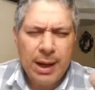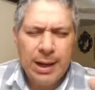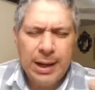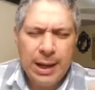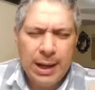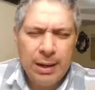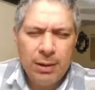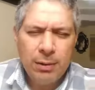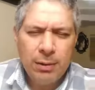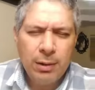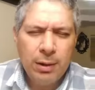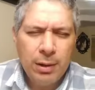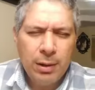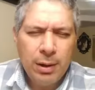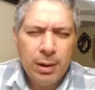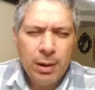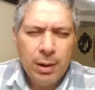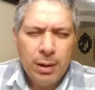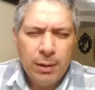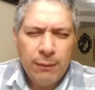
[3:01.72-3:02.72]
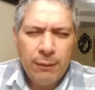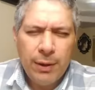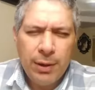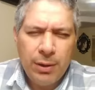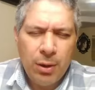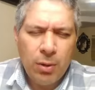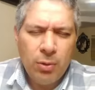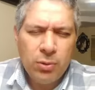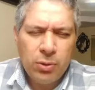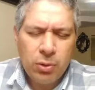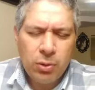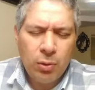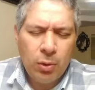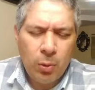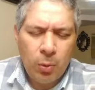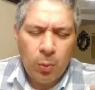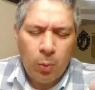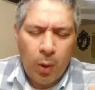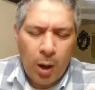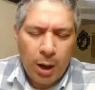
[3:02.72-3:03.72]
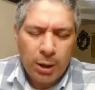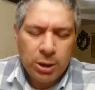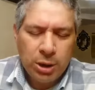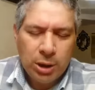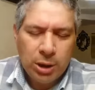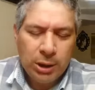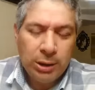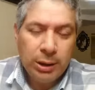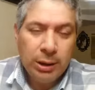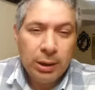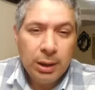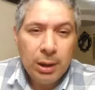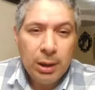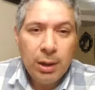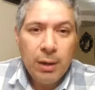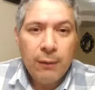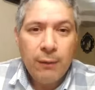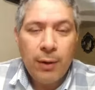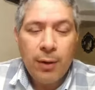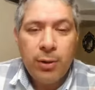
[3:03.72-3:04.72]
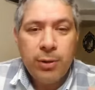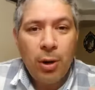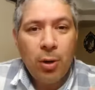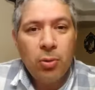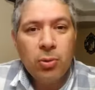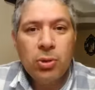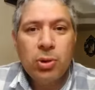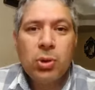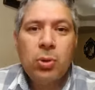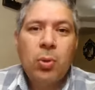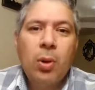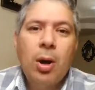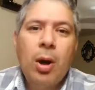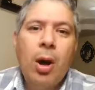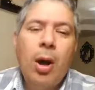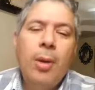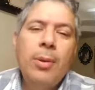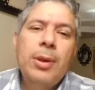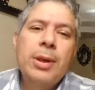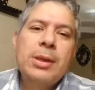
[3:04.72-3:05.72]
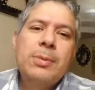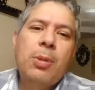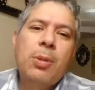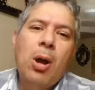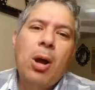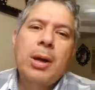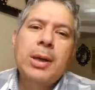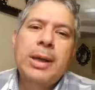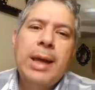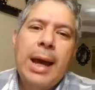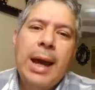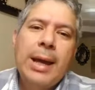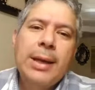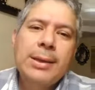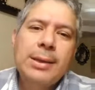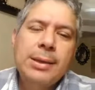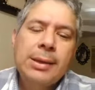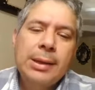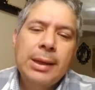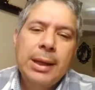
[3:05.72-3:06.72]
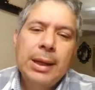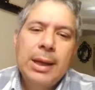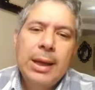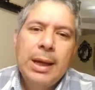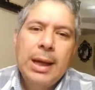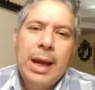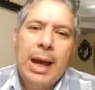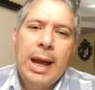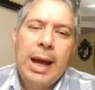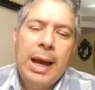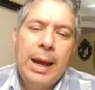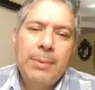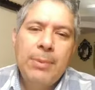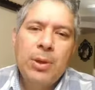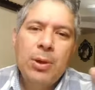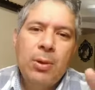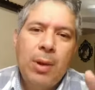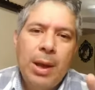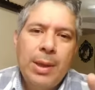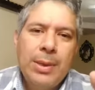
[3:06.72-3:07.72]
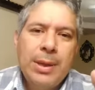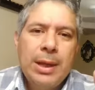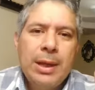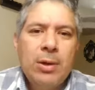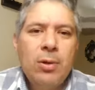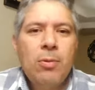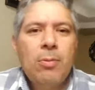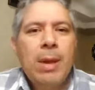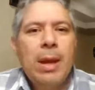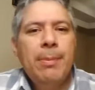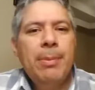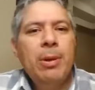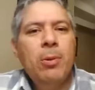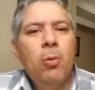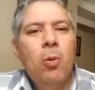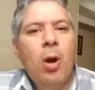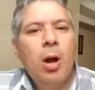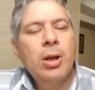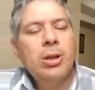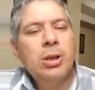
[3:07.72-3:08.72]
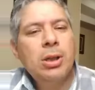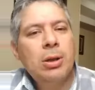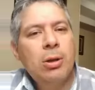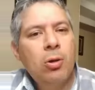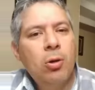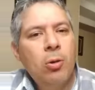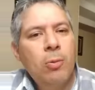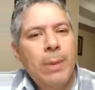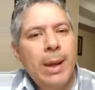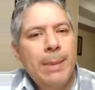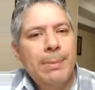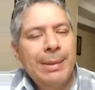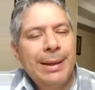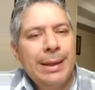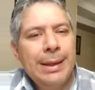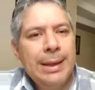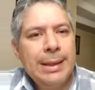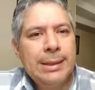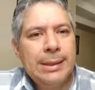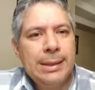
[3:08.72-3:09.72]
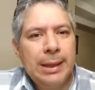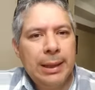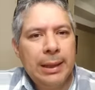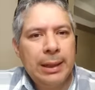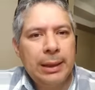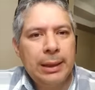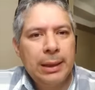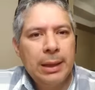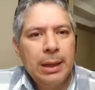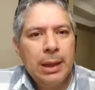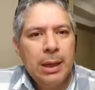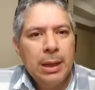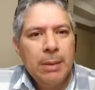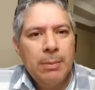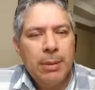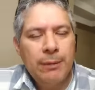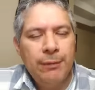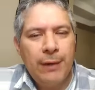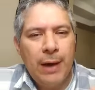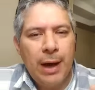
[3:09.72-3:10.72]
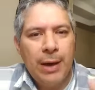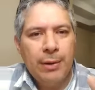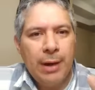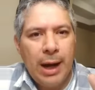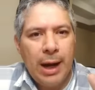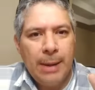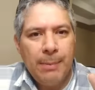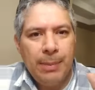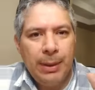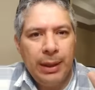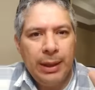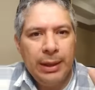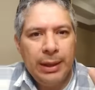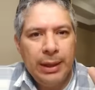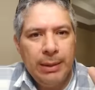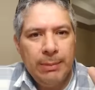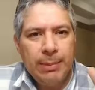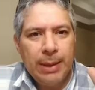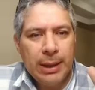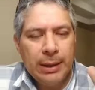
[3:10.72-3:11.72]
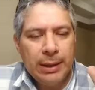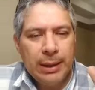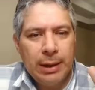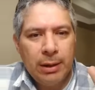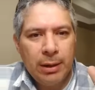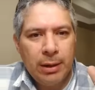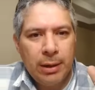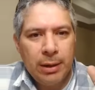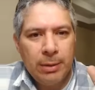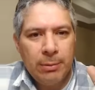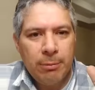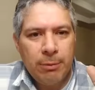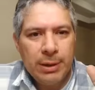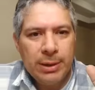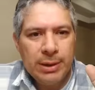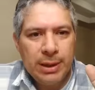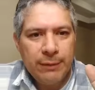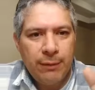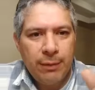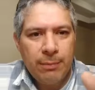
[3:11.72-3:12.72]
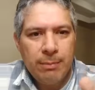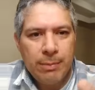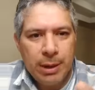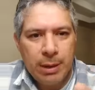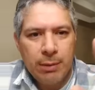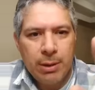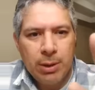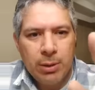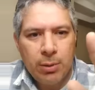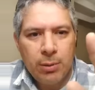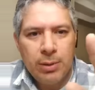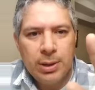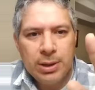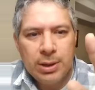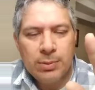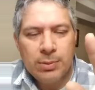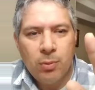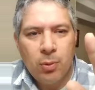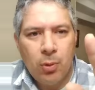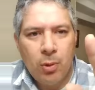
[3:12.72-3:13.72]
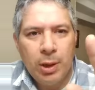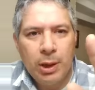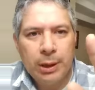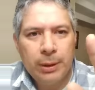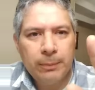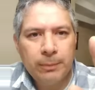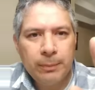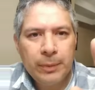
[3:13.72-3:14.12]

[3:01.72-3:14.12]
now for those who are watching, for those who are on this broadcast. I have no idea who may be watching or who may be listening. But Father, I believe that they're going to receive a miracle this morning.